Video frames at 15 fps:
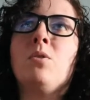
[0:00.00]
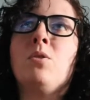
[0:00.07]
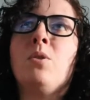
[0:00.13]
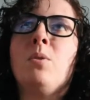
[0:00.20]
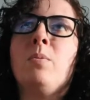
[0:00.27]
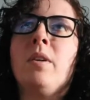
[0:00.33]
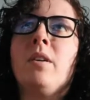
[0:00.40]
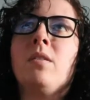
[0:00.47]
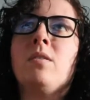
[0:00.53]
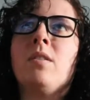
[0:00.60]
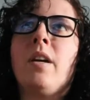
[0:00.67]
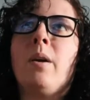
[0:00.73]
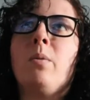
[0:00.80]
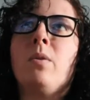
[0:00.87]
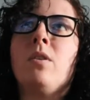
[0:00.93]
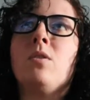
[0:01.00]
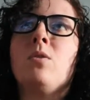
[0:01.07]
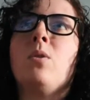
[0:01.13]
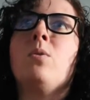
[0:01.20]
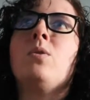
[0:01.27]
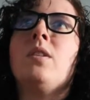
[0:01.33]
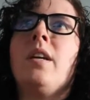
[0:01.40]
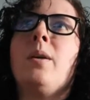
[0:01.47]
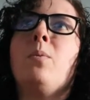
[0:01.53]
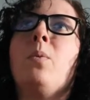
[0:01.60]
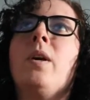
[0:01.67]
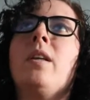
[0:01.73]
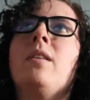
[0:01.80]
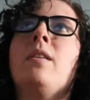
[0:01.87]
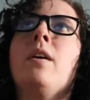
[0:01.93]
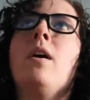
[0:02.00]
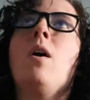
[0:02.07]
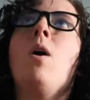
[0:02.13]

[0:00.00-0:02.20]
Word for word: her too because that would associate with,